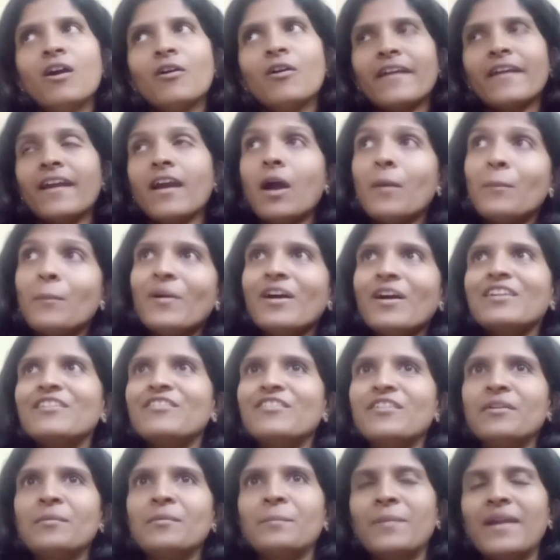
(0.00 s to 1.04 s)
Okay, apart
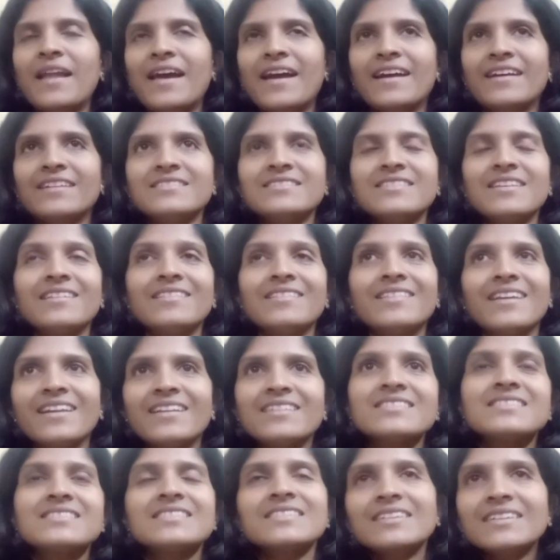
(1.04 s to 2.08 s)
from plants, there
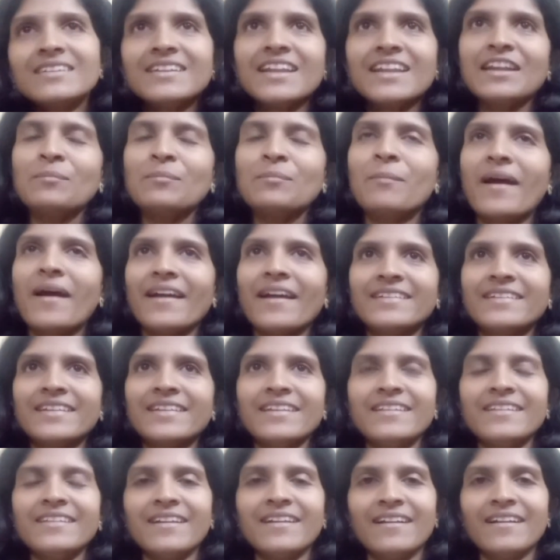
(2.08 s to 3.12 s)
are certain
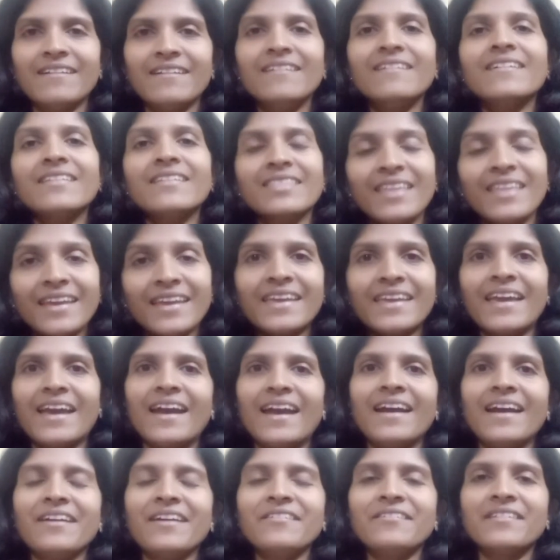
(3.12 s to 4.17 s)
bacteria, they
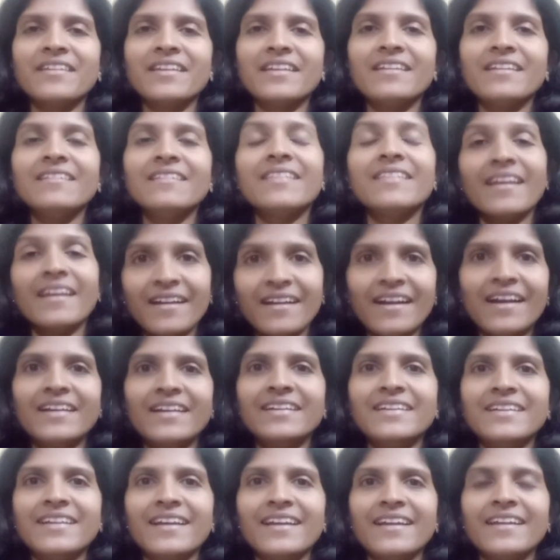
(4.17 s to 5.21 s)

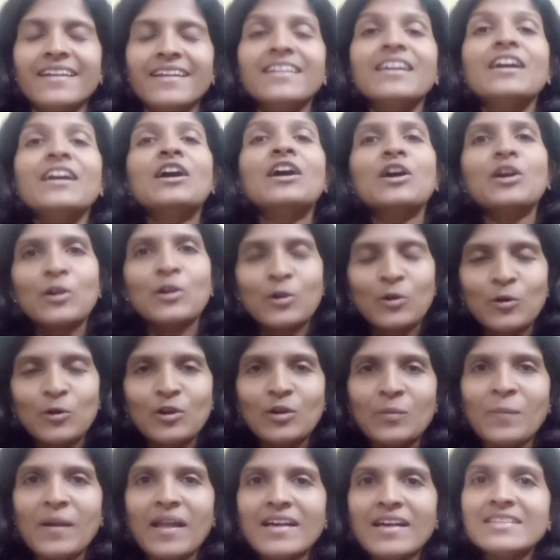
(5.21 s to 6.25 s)
contain
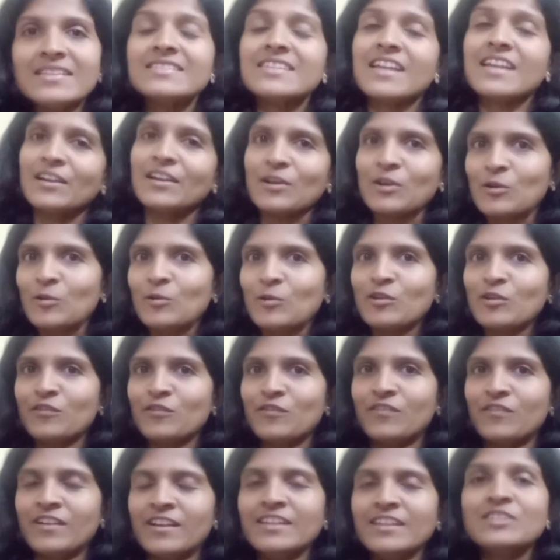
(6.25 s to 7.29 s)
chloroplast and
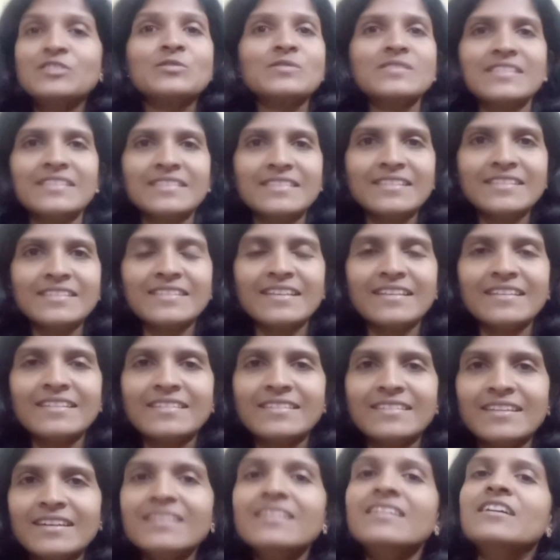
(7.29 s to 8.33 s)
chlorophyll to
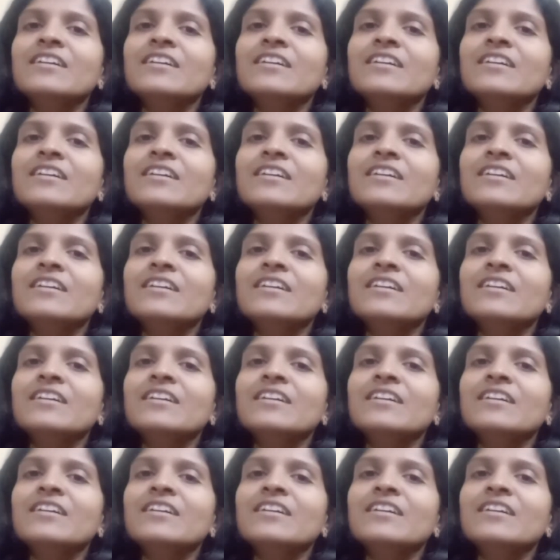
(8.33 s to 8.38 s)
synthesize the